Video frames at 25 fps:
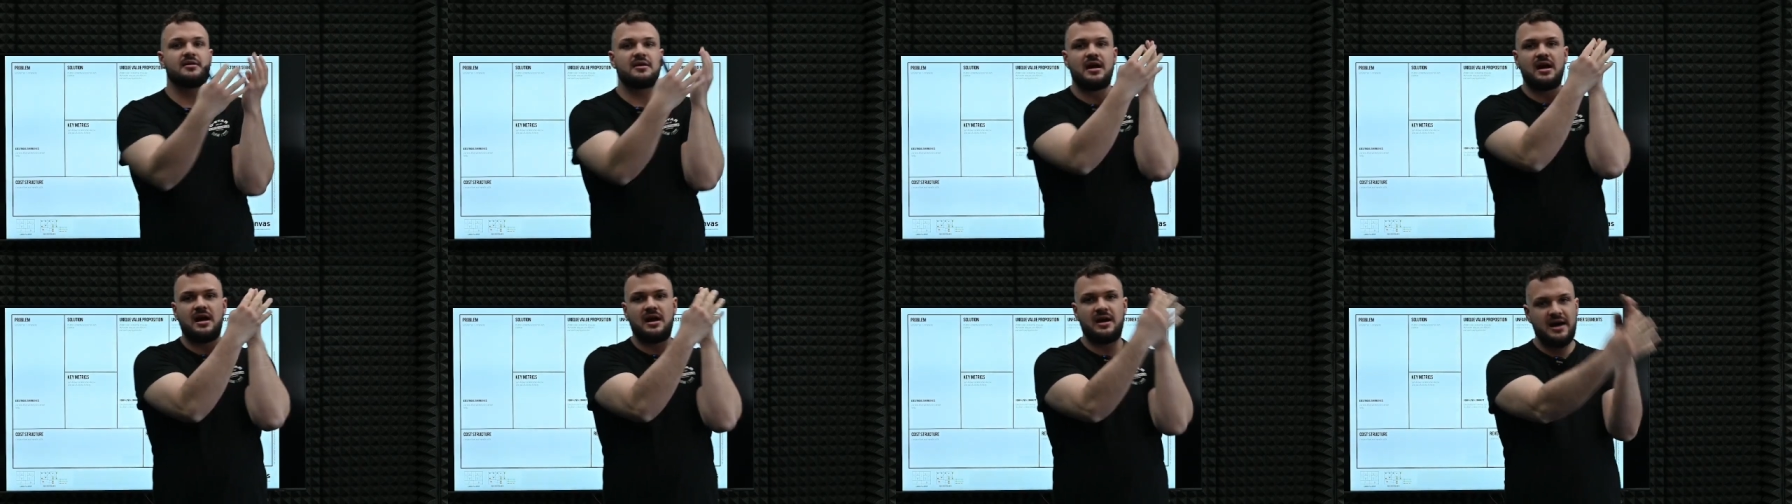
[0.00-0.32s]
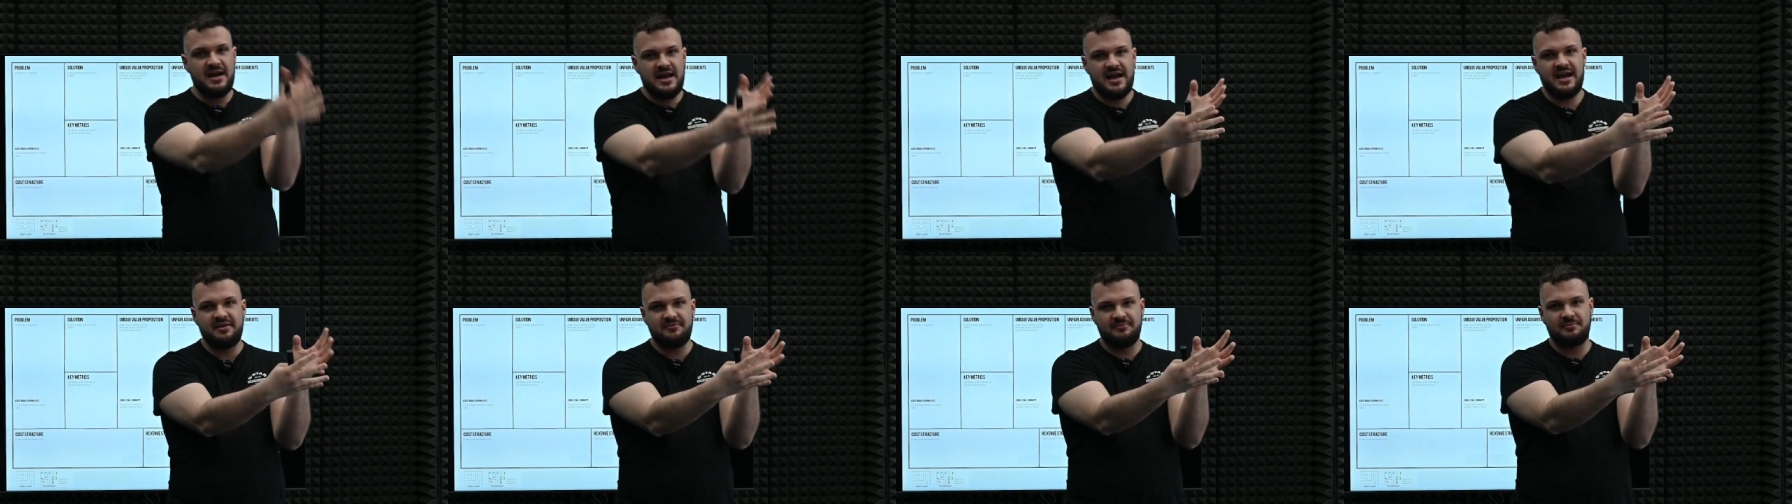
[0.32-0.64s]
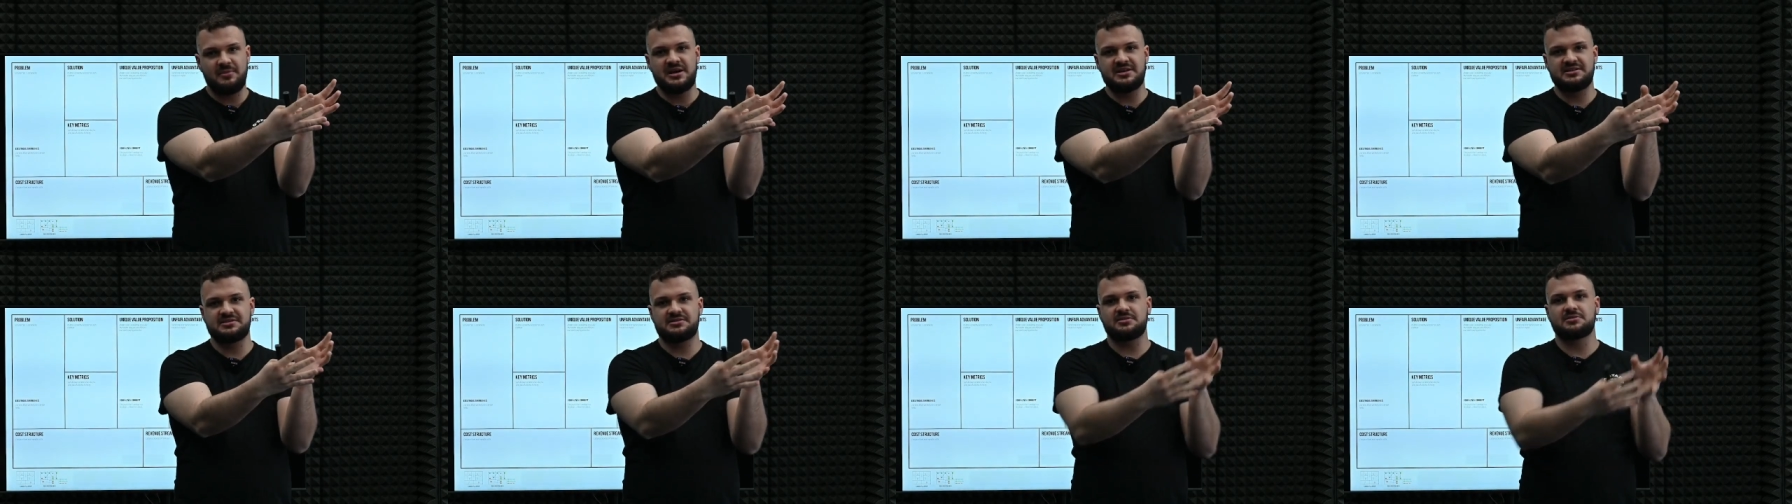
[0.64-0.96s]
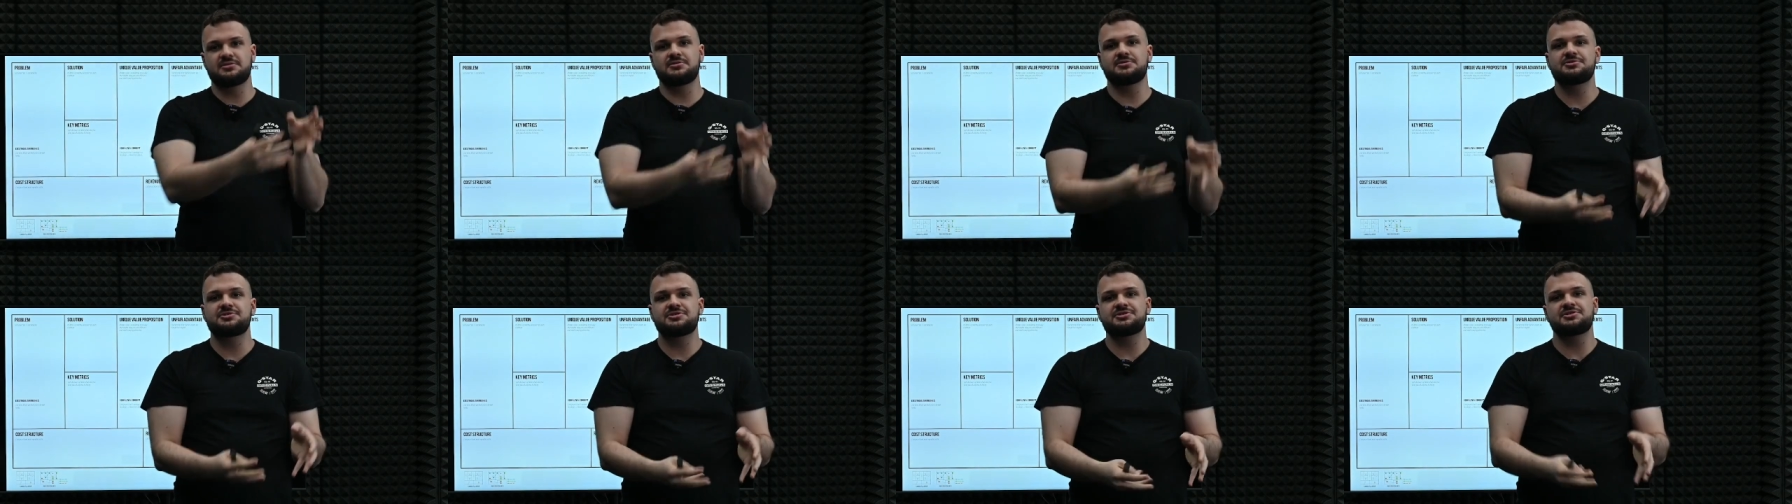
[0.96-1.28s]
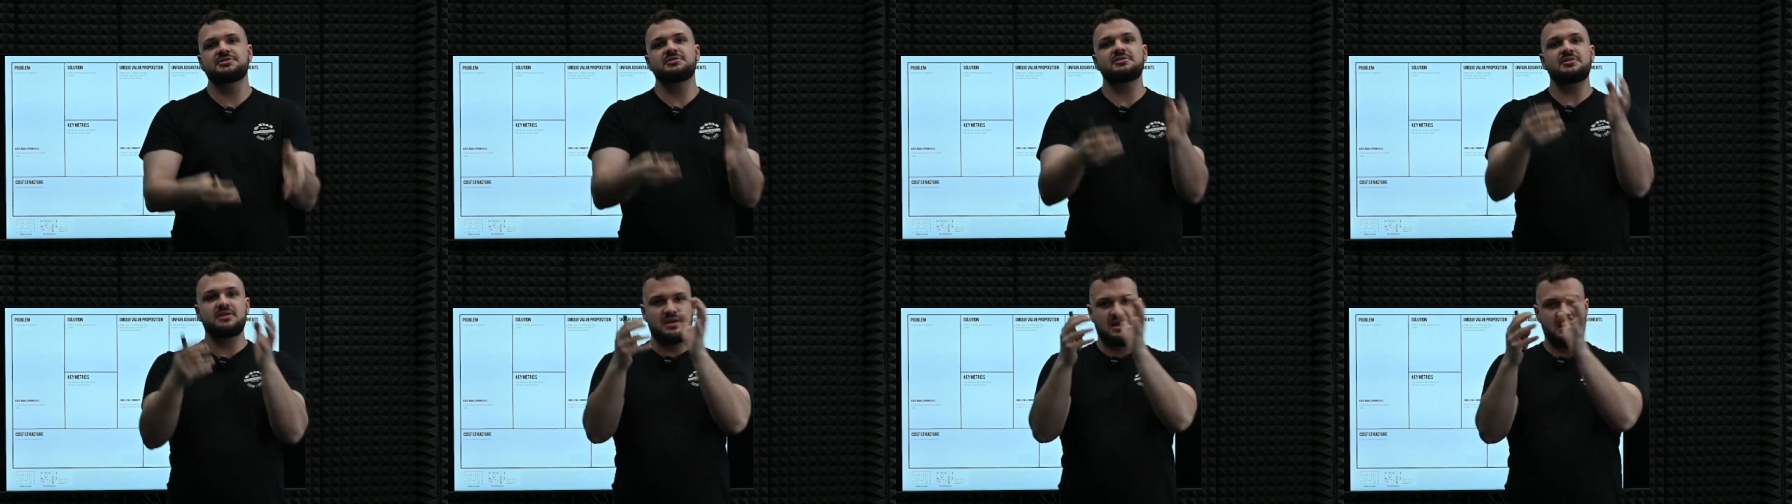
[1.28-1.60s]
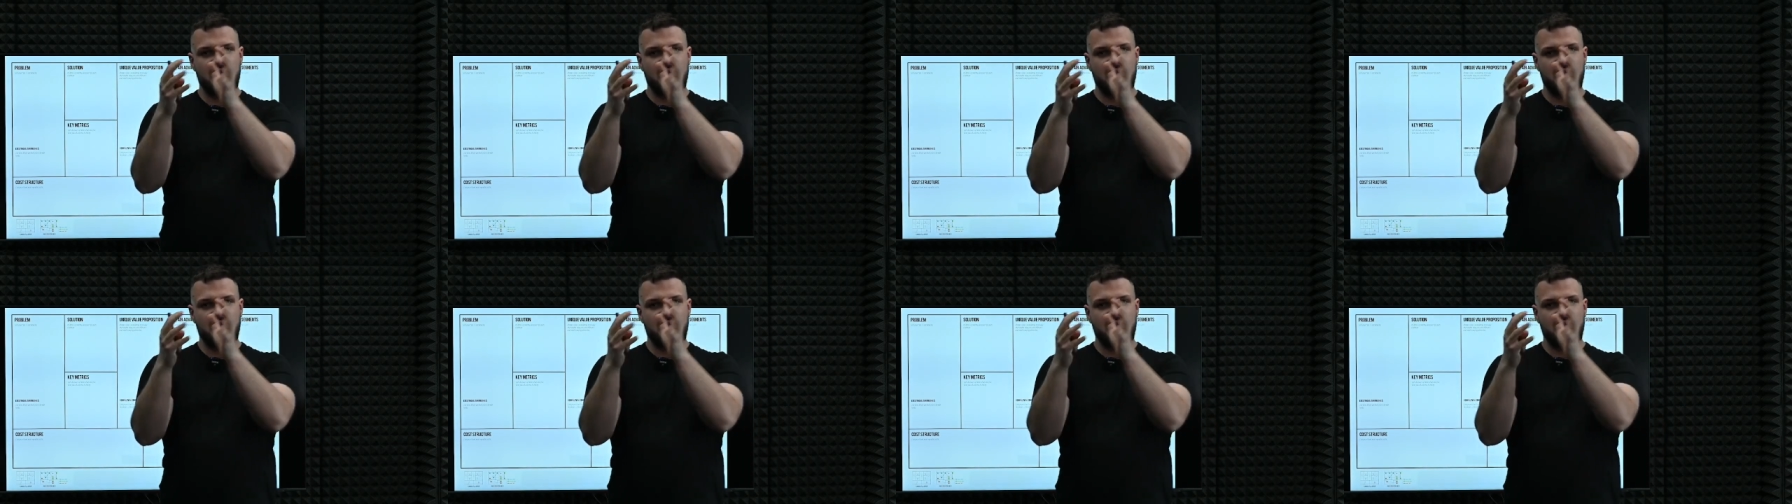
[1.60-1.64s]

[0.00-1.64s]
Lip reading: I have my solution.